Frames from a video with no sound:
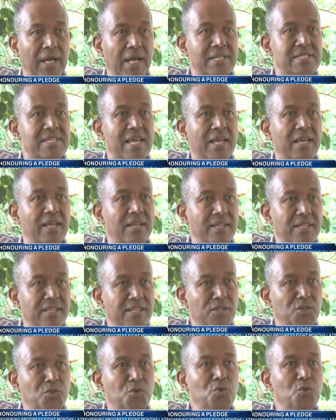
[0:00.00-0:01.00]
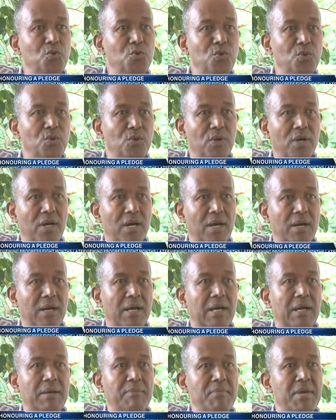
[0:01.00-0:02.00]
Secondly, the two
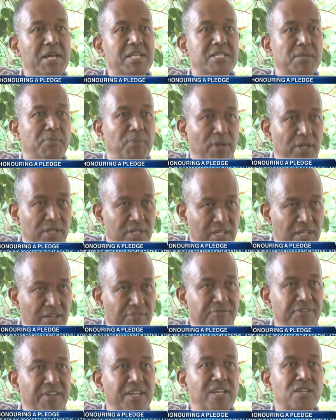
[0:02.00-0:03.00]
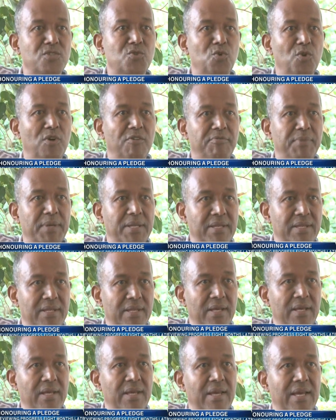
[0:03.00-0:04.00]
major political figures who have
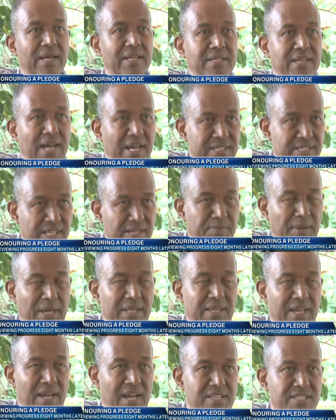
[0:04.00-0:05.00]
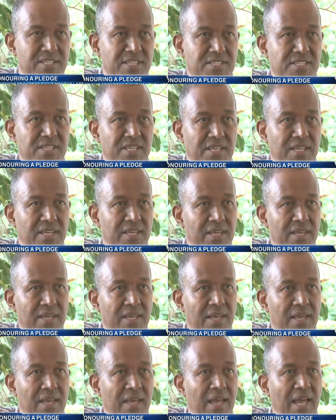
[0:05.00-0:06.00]
been indicted by the ICC
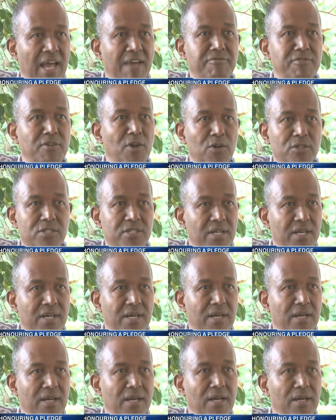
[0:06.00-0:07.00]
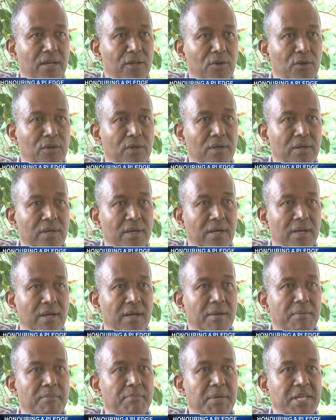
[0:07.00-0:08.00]
have not
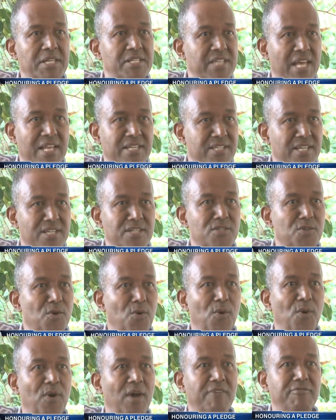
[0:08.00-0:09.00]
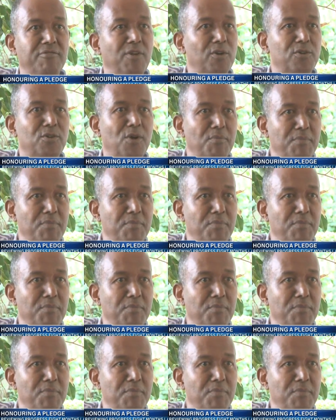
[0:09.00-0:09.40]
been sentenced or have not